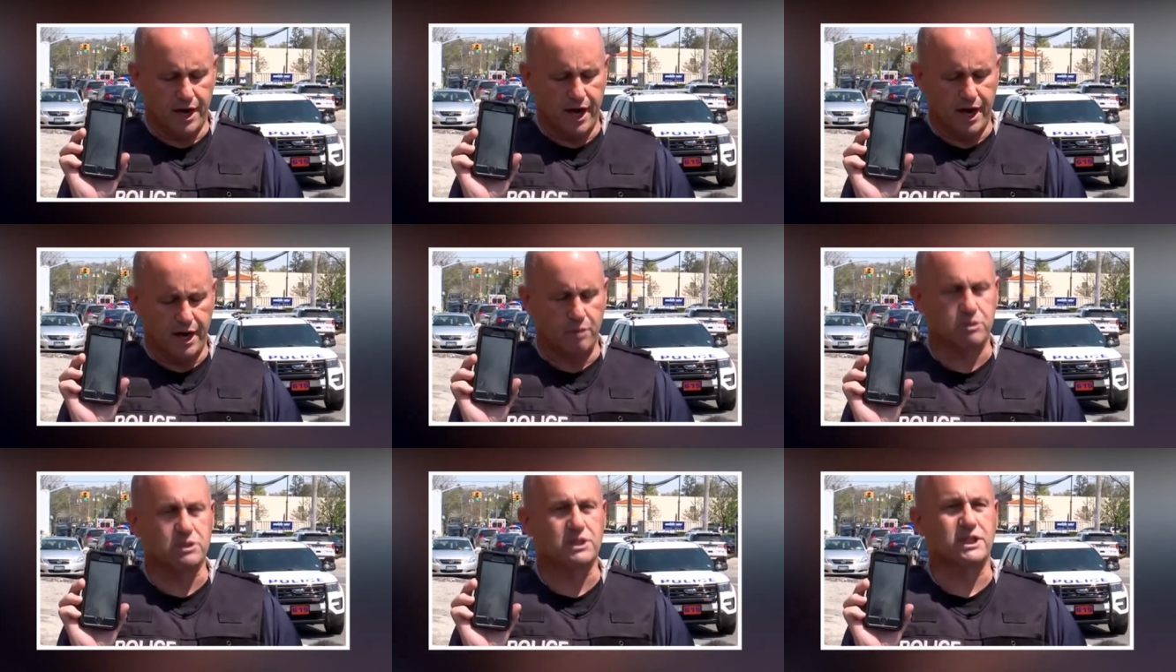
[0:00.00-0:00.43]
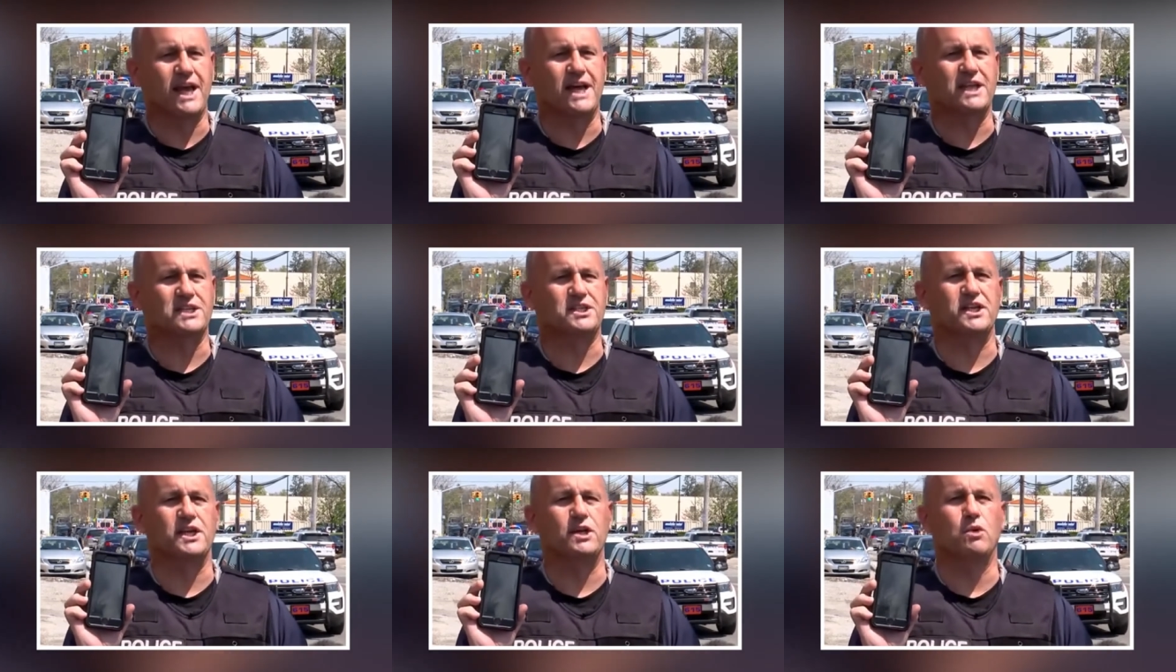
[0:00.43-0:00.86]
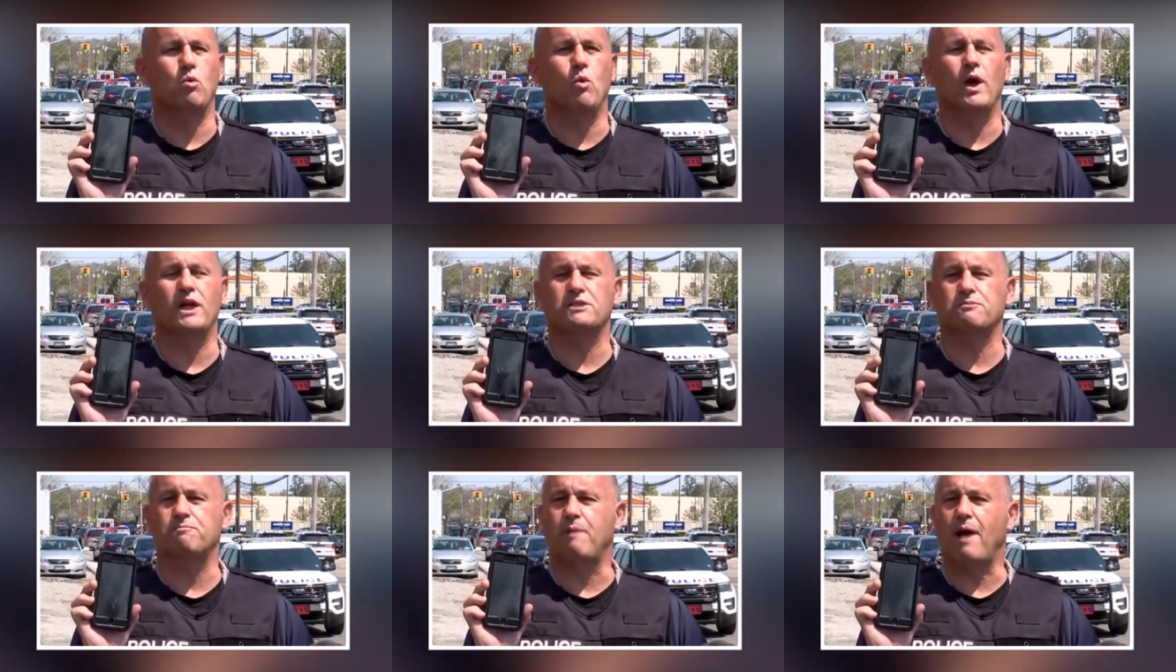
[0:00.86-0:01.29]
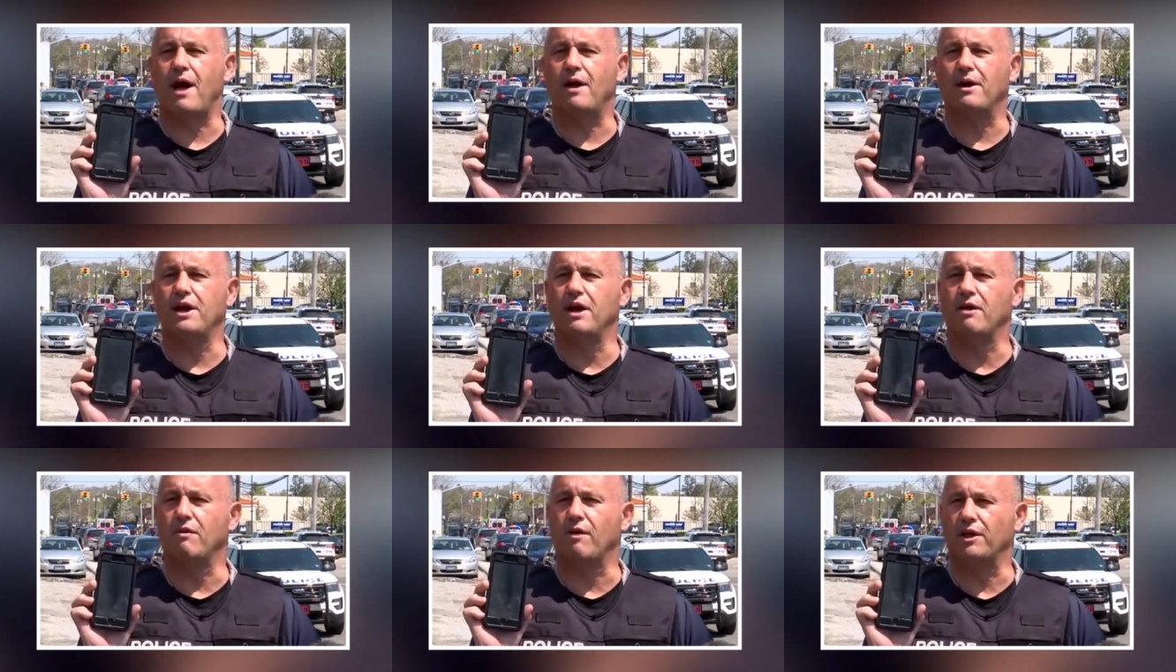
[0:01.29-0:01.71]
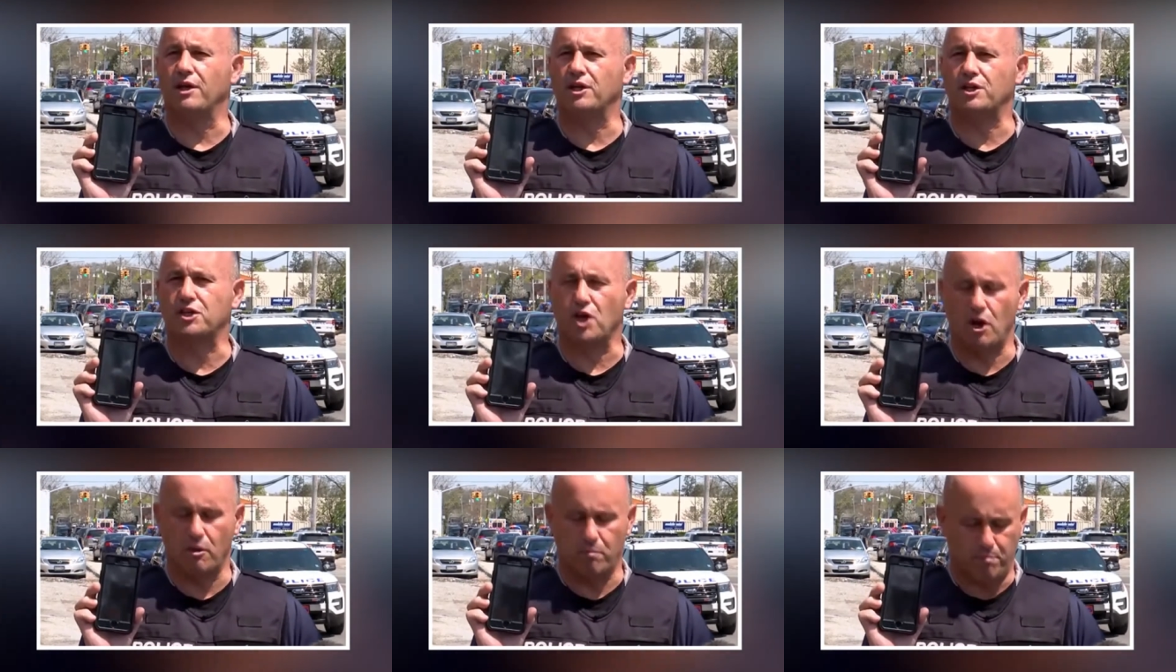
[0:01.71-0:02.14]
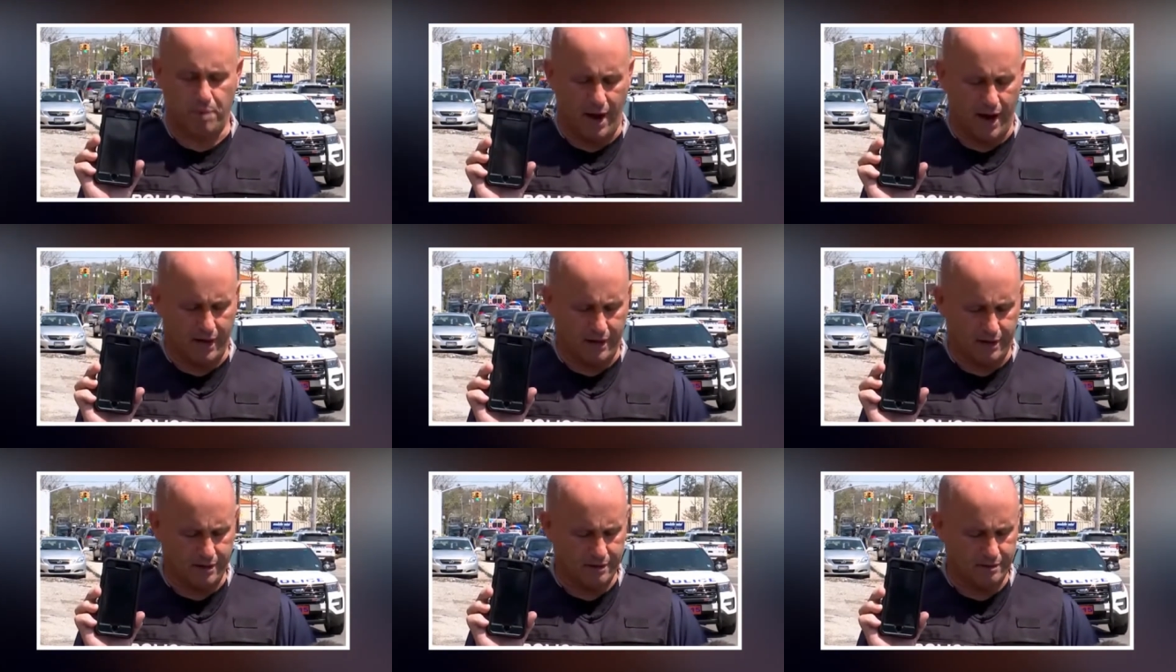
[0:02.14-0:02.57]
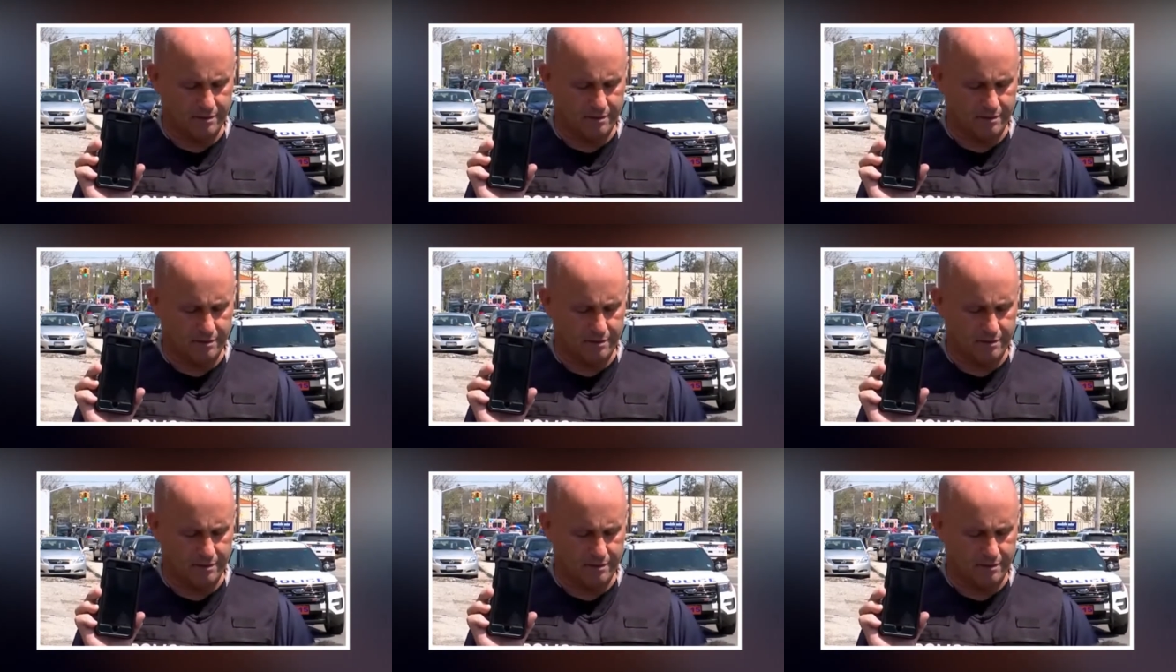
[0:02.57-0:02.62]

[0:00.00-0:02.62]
and he was last seen westbound here on the turnpike.